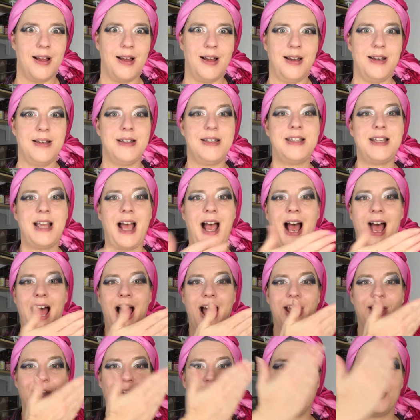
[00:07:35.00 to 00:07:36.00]

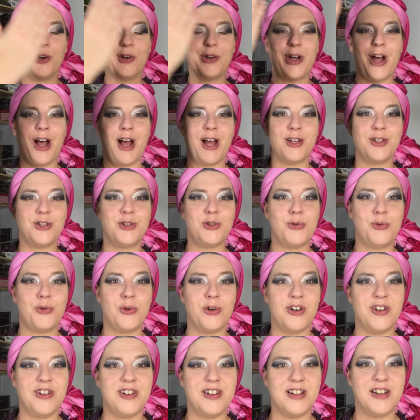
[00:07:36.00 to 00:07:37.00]
entire
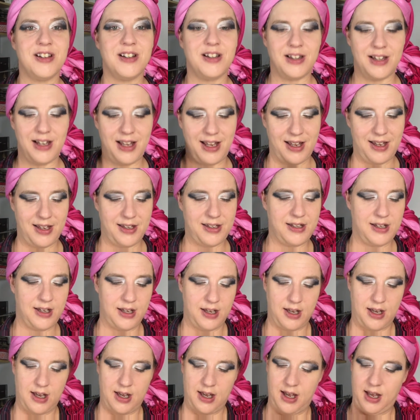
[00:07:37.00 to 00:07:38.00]
contoured lid,
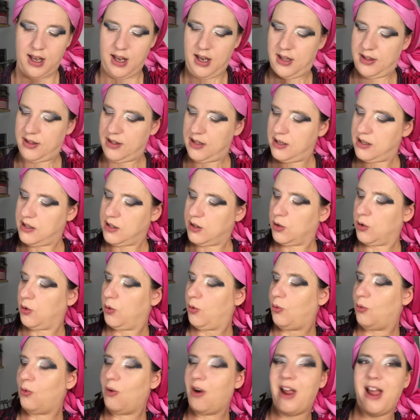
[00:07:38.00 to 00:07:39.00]
and this
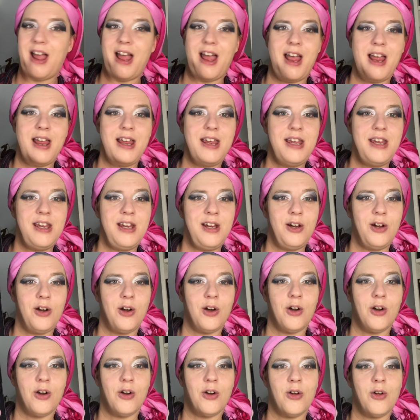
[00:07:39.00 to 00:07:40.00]
gray
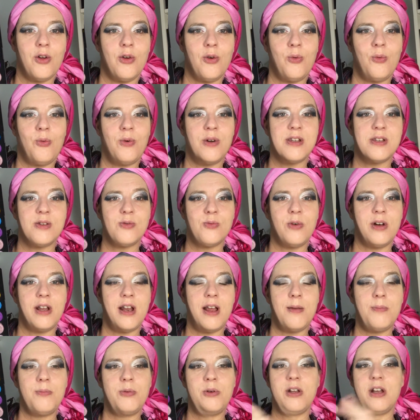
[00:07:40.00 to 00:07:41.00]
here was what
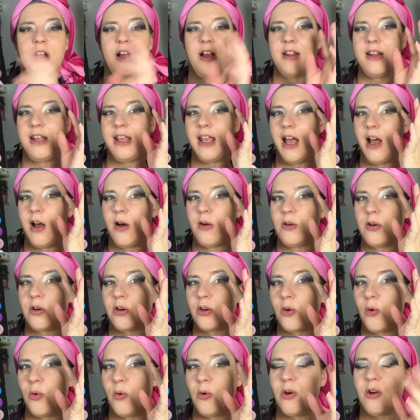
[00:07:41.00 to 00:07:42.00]
I put on the outer
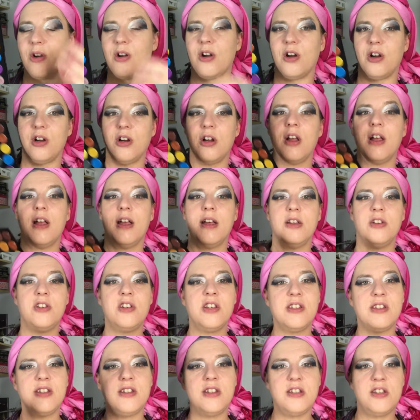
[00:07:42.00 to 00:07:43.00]
corner
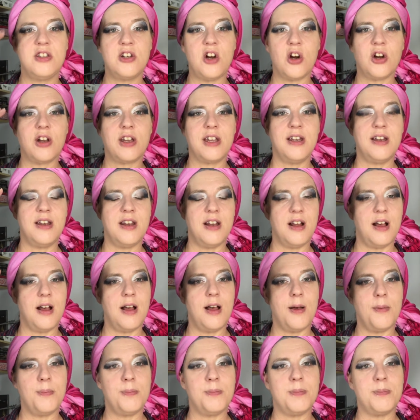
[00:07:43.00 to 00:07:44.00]
just to darken it
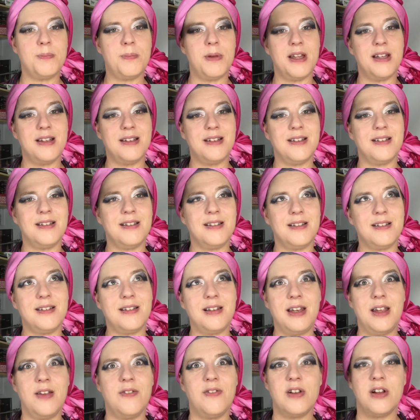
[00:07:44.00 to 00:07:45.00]
up but
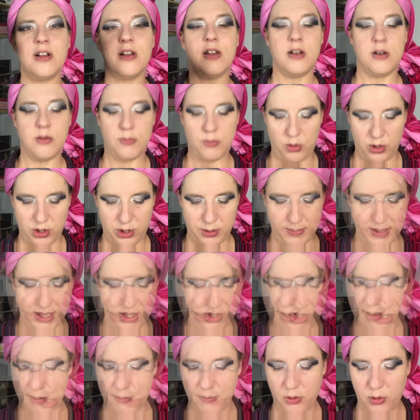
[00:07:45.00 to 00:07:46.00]
give it a little more
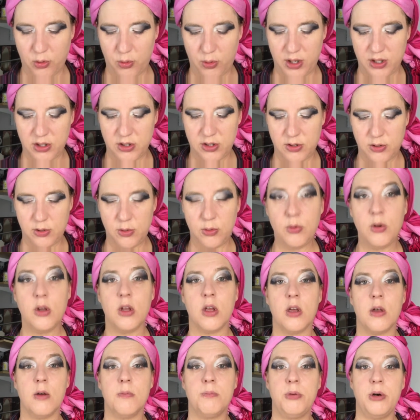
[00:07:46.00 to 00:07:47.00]
dimension. I'm going to
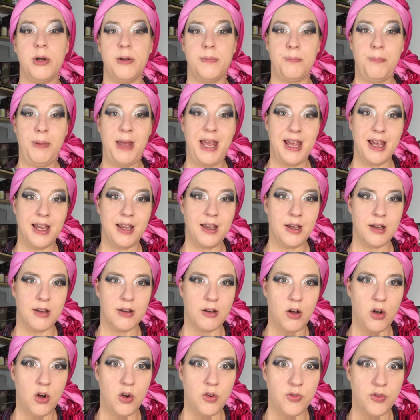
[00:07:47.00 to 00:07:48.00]
put pink
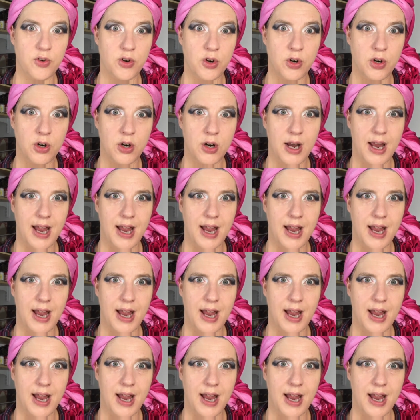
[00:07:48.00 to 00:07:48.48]
over